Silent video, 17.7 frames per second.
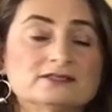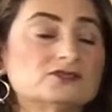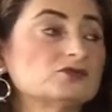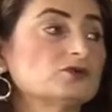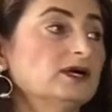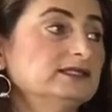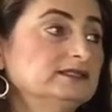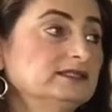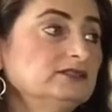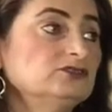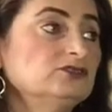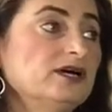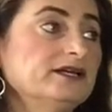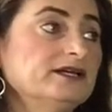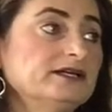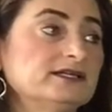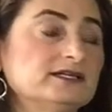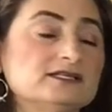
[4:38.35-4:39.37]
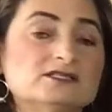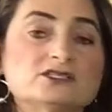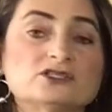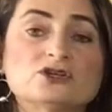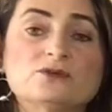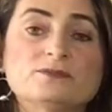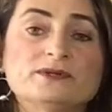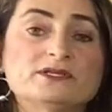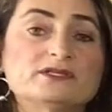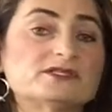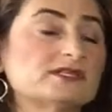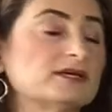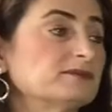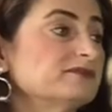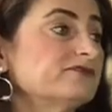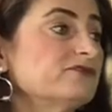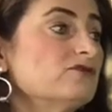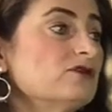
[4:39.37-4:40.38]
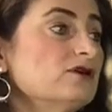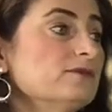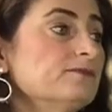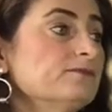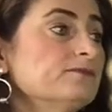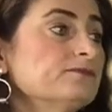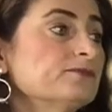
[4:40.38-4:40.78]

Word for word: So I did write it in slope-intercept form.